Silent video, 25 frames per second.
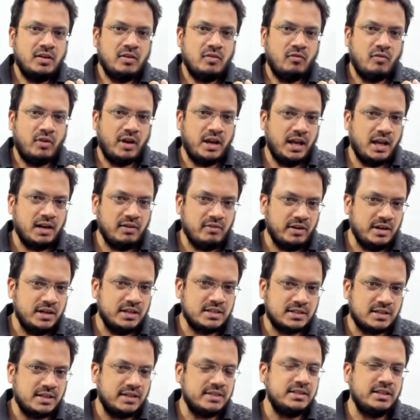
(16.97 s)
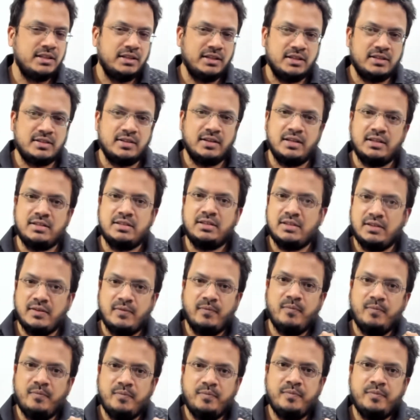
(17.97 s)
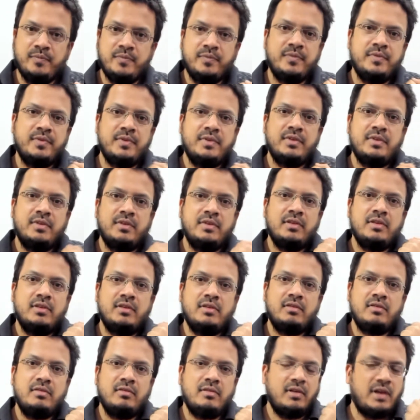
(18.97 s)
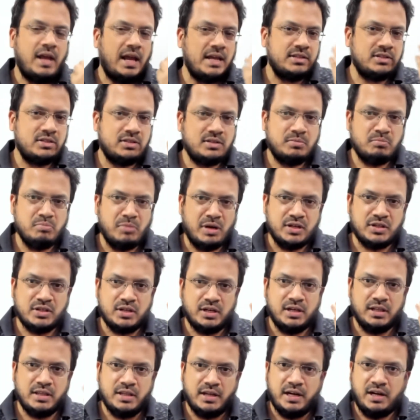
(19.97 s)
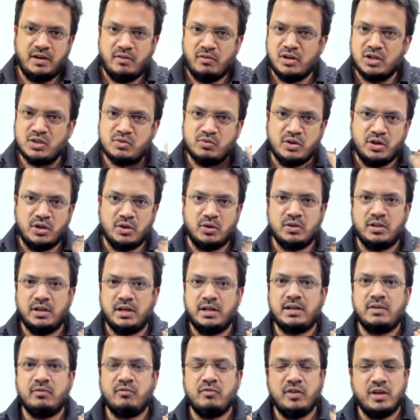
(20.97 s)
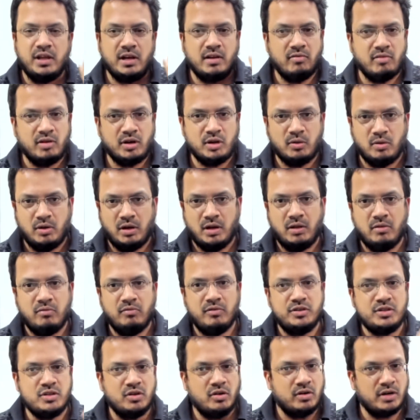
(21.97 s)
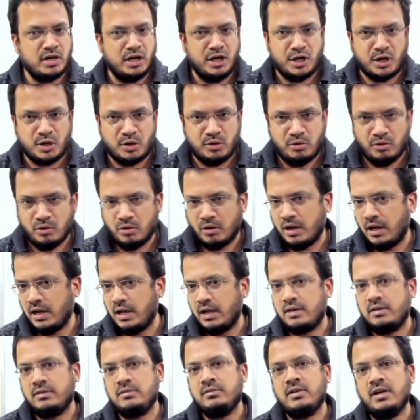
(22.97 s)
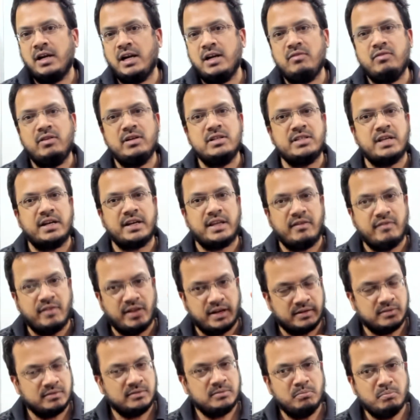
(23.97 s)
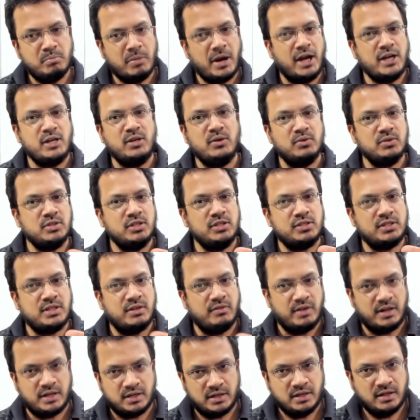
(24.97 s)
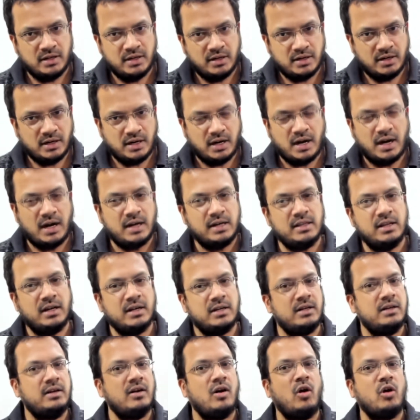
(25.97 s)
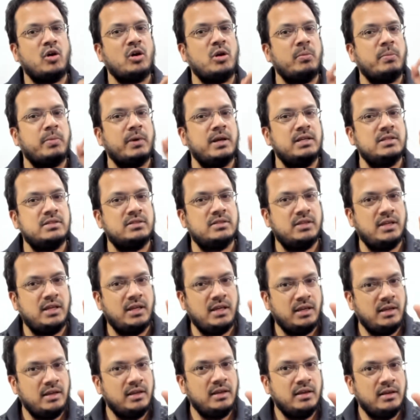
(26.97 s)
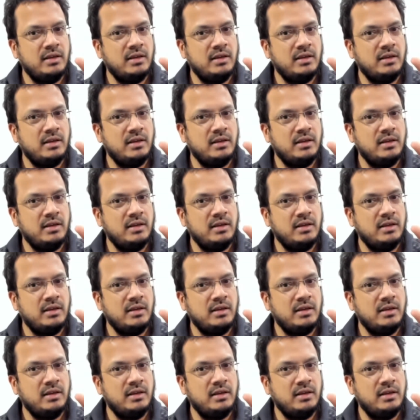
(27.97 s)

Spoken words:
Why are we discussing this is, as mentioned in the headwinds video, that wherever you live, whichever country you are, headwinds are given, bad news is given, and that occupies the